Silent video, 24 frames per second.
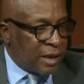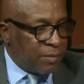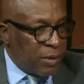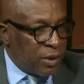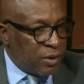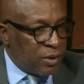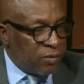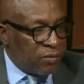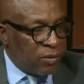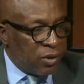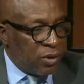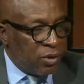
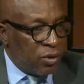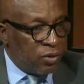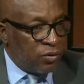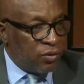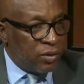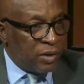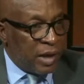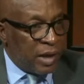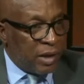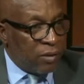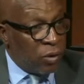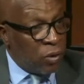aspects of the
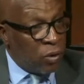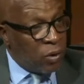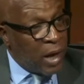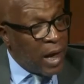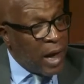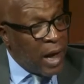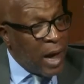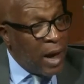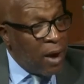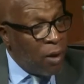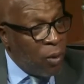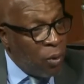country now
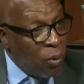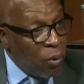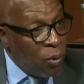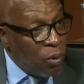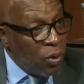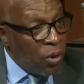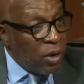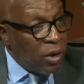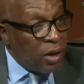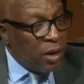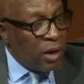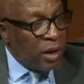on
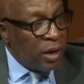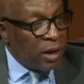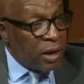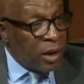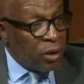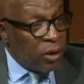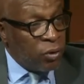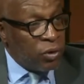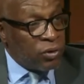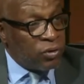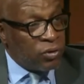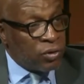how
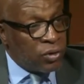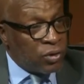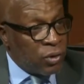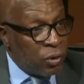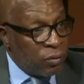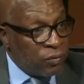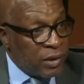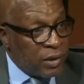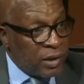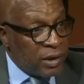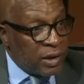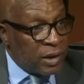you're going to
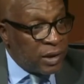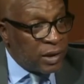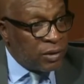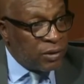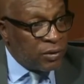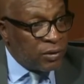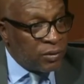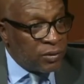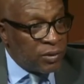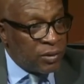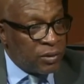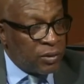solve these
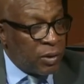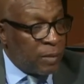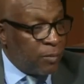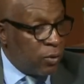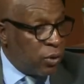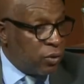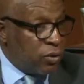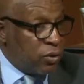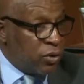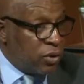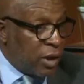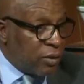issues. So
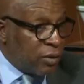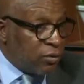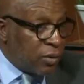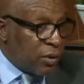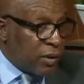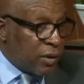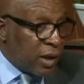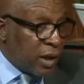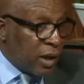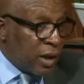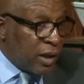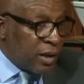I'm going to
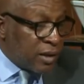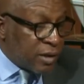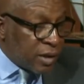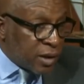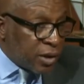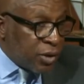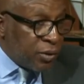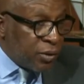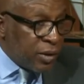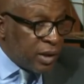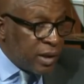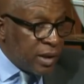start with
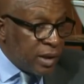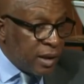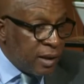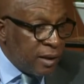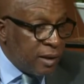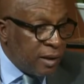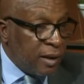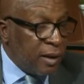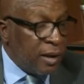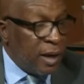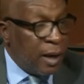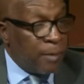
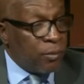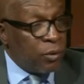security.